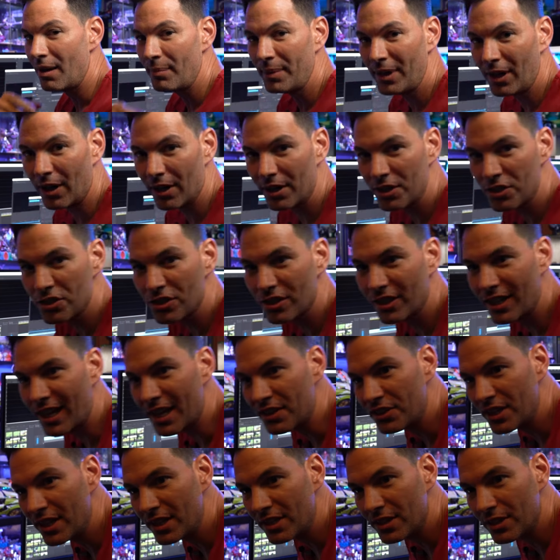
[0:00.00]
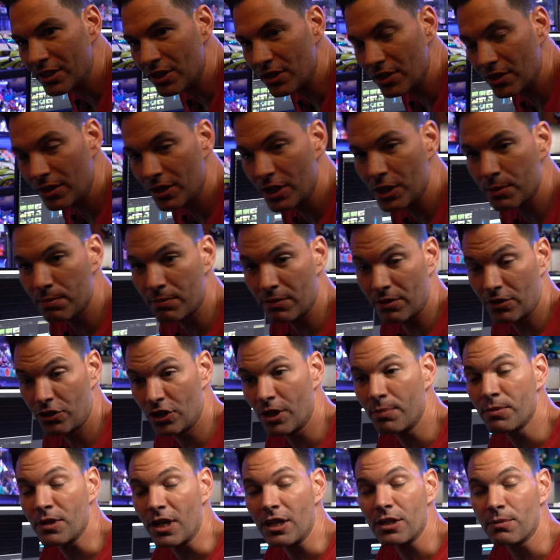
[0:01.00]
I mean, honestly, I think this
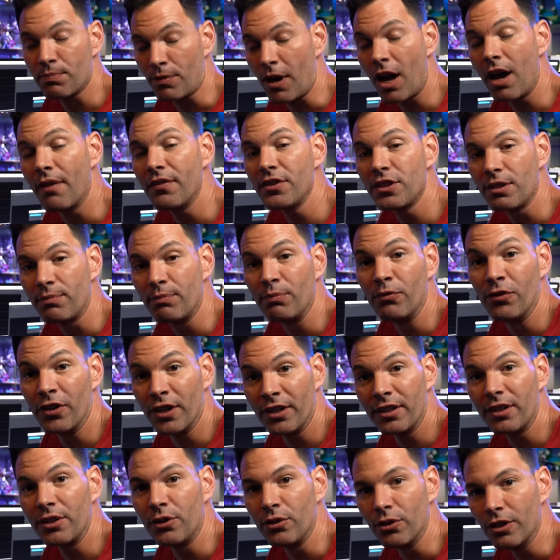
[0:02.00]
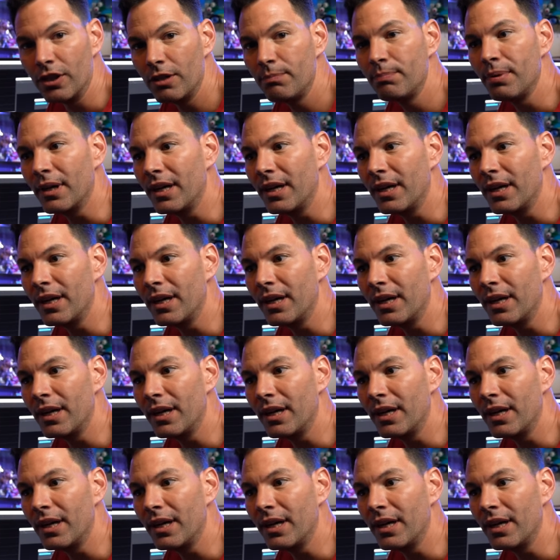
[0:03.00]
chipset's obviously really good,